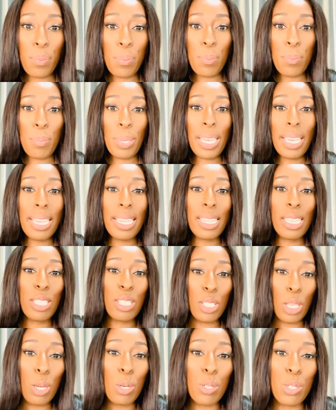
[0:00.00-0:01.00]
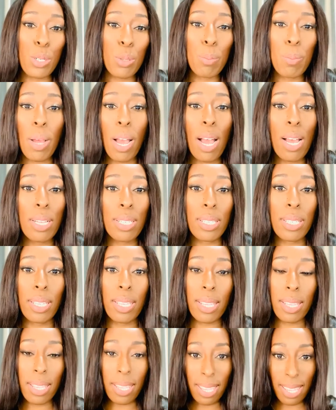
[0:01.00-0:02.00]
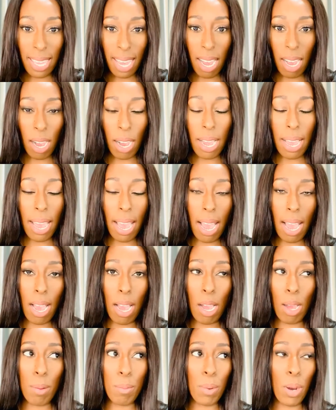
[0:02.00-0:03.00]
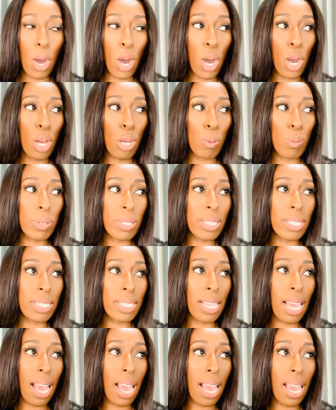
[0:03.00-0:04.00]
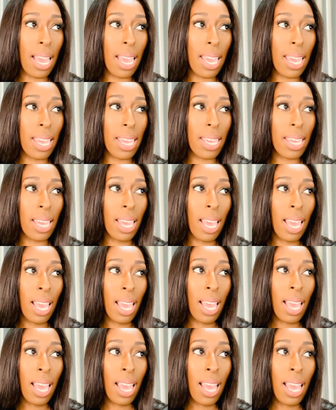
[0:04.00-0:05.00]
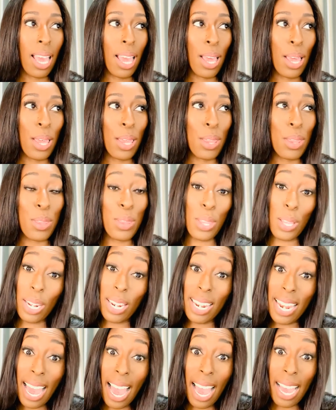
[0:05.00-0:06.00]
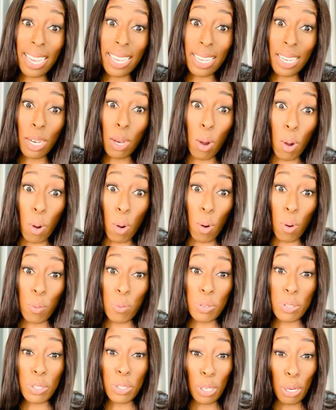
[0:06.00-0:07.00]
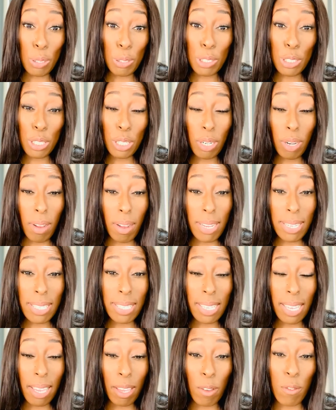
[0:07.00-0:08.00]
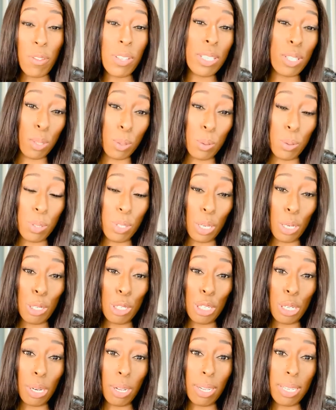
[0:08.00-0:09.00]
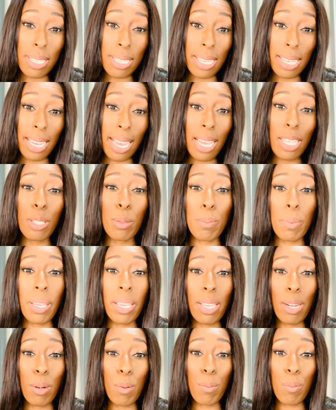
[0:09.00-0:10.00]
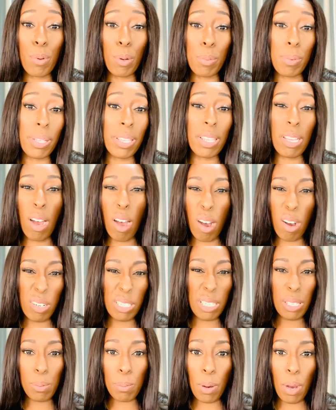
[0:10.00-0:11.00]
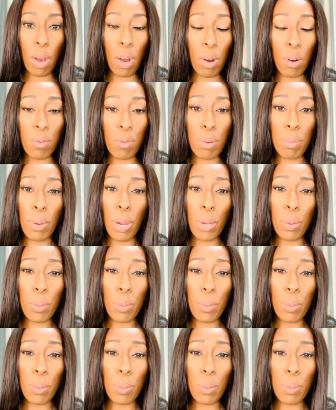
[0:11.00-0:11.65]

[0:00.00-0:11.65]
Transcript: Being the social person that I am, I would say the lack of socialising, physical socialising, has been probably the hardest part of remote